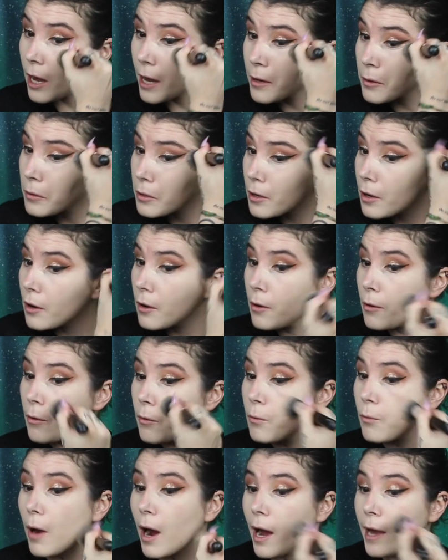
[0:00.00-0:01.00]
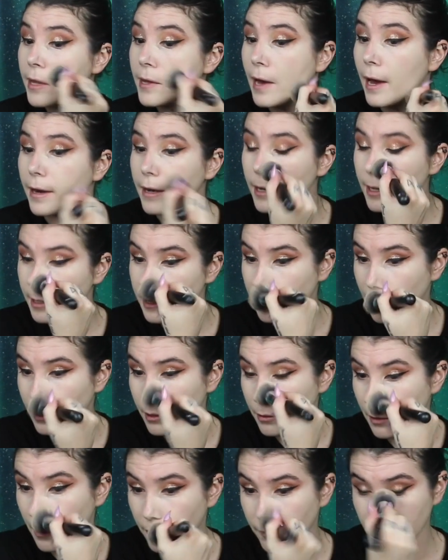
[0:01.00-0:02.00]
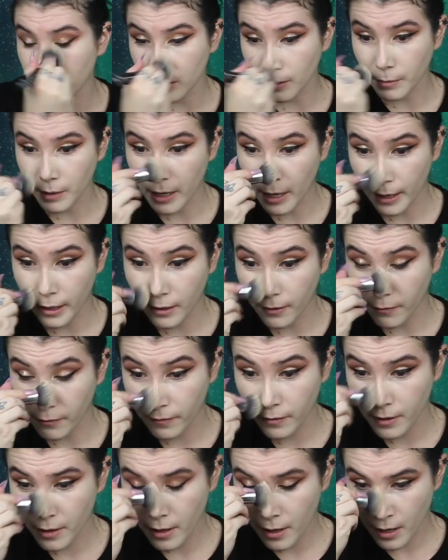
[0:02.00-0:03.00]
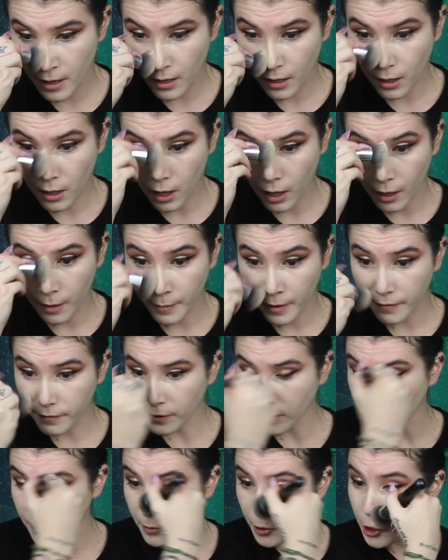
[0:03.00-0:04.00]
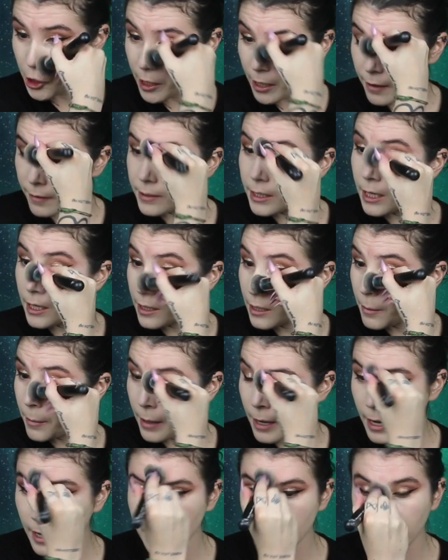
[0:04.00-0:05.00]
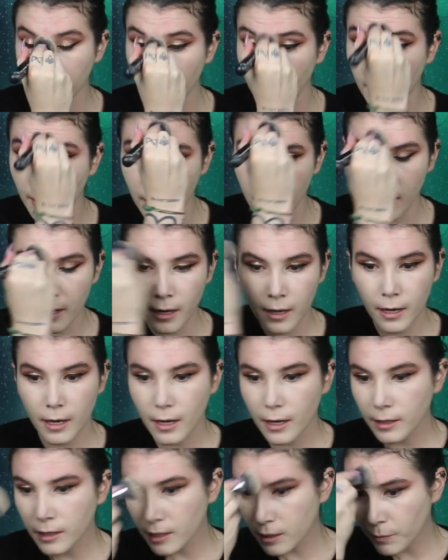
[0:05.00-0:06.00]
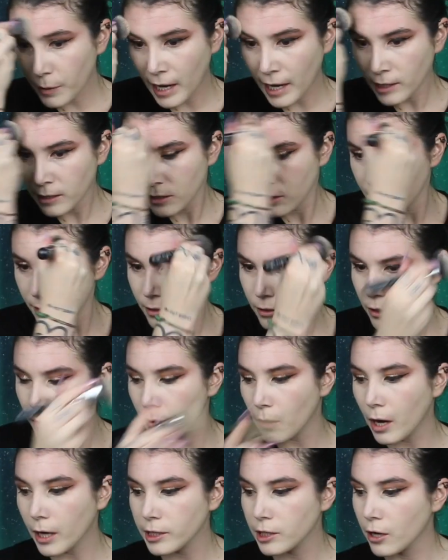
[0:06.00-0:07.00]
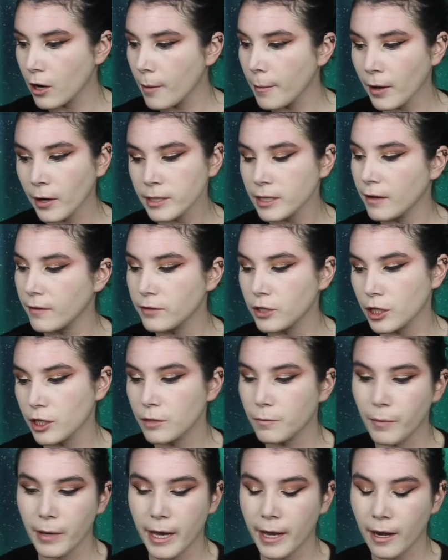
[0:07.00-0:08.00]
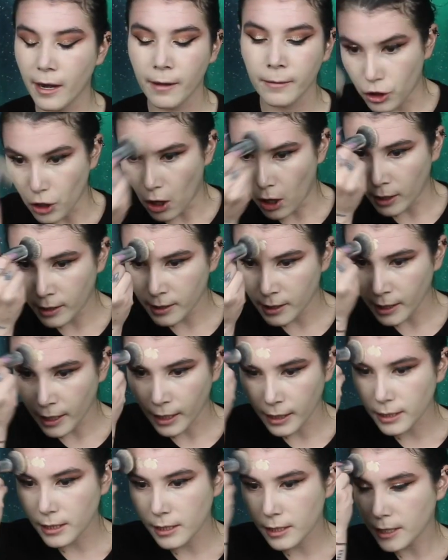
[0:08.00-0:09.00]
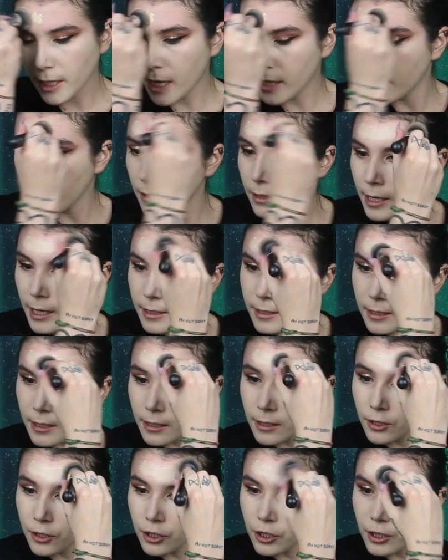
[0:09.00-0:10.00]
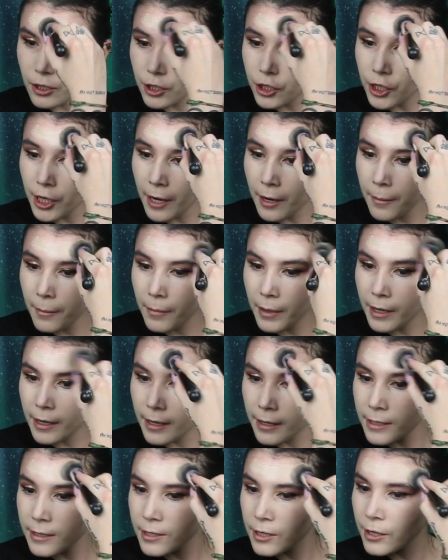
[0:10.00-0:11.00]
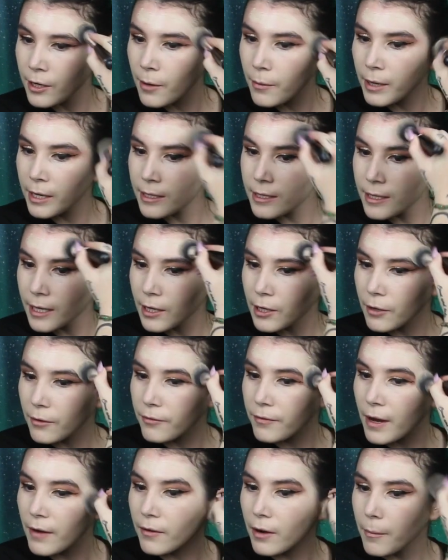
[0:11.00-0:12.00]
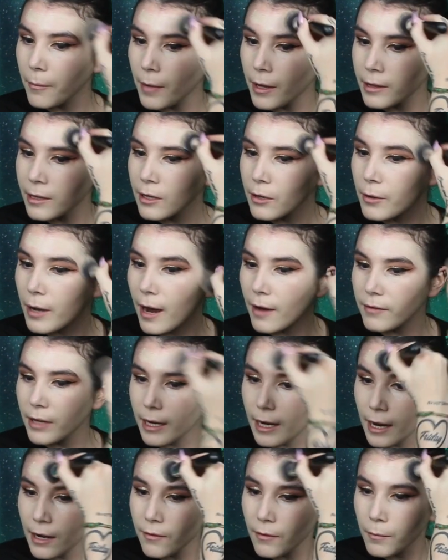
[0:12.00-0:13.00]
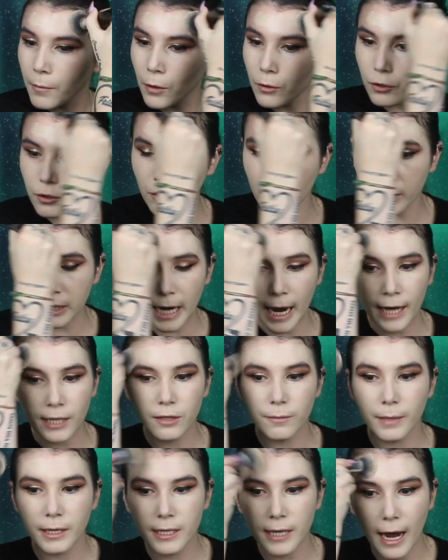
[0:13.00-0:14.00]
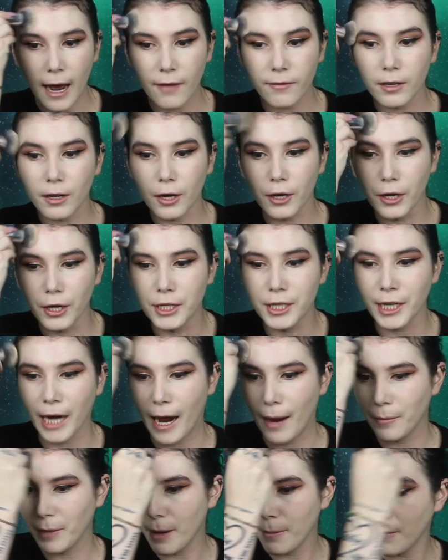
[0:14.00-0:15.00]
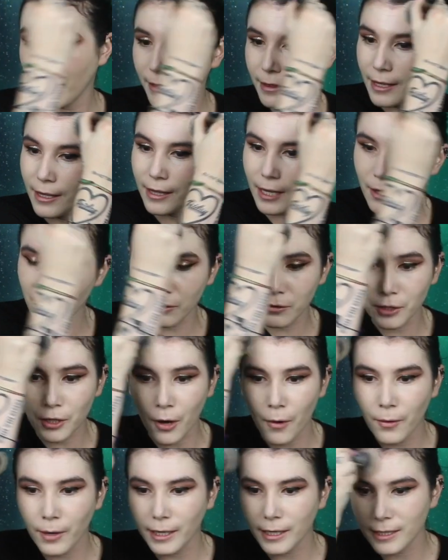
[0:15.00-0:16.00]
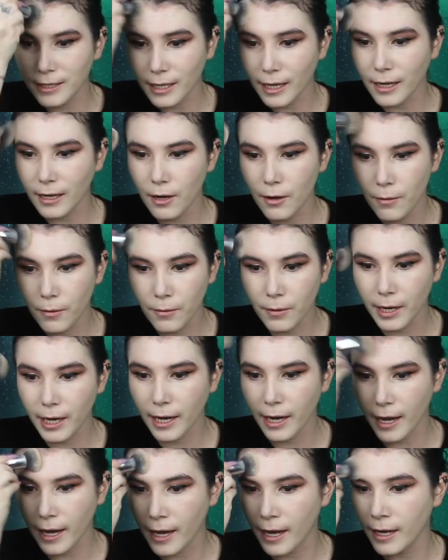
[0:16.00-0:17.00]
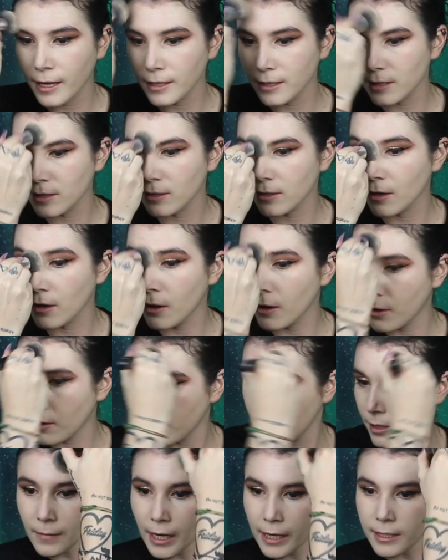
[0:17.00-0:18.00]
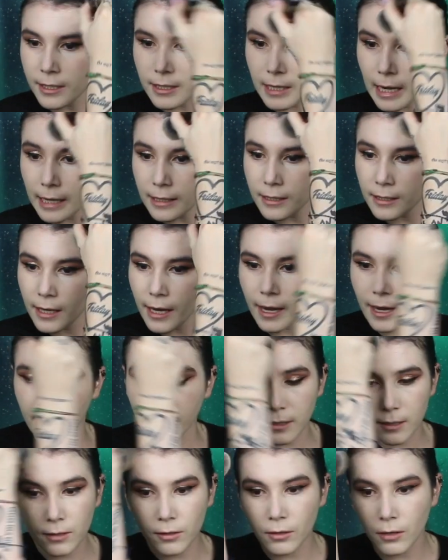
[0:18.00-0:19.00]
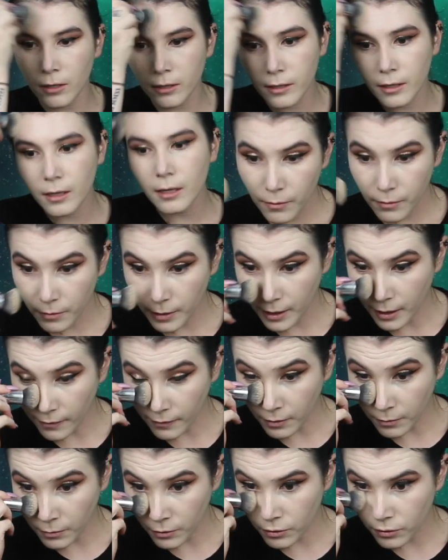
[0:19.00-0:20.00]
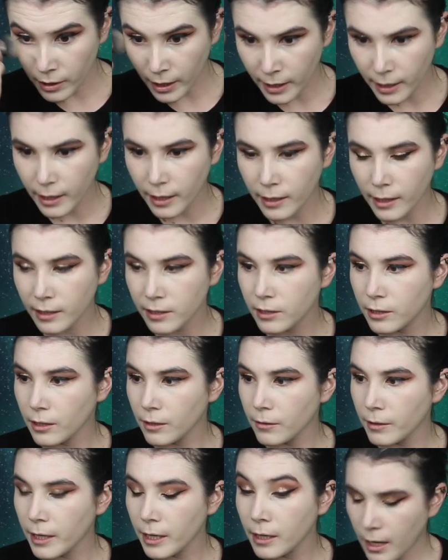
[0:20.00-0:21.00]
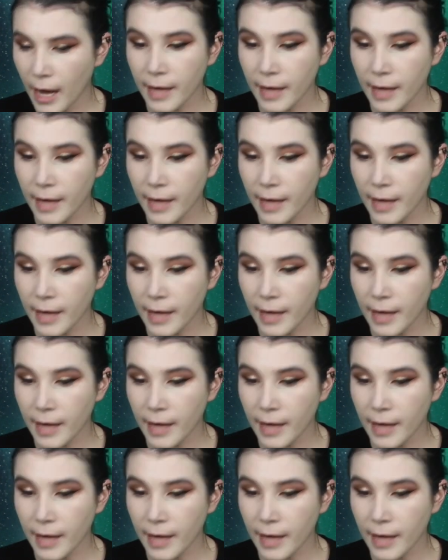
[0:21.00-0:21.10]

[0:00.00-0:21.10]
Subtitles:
I don't know why that is. I don't know if it's some kind of karma for some shit I've done in the past, but these past 2 Octobers have just been daunting, to say the least, and it's just a shame because, you know, when it's like your favorite month and you have that kind of emotional attachment to having a good time that month and then you don't, and it's like, okay, so guess that's canceled. Well, whatever, we'll try again next year, right?